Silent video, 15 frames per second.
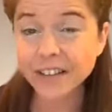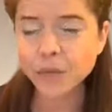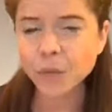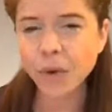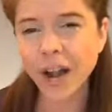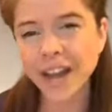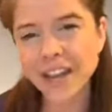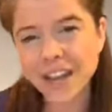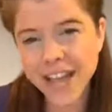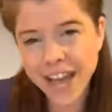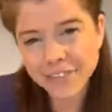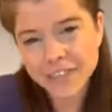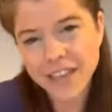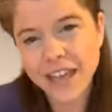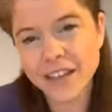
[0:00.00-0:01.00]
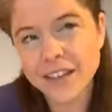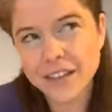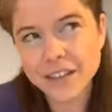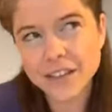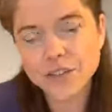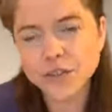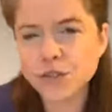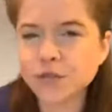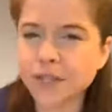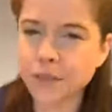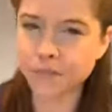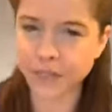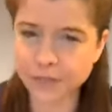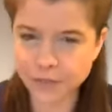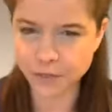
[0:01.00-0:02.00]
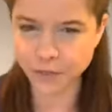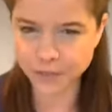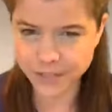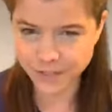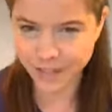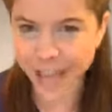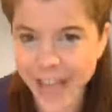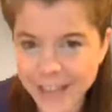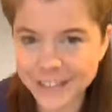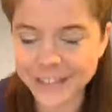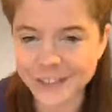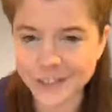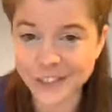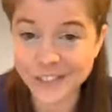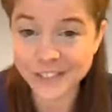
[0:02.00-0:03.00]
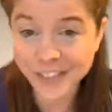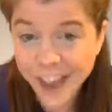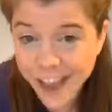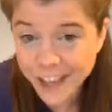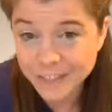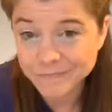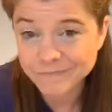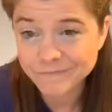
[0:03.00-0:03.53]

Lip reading: Why did he have to do something so sad, such as die?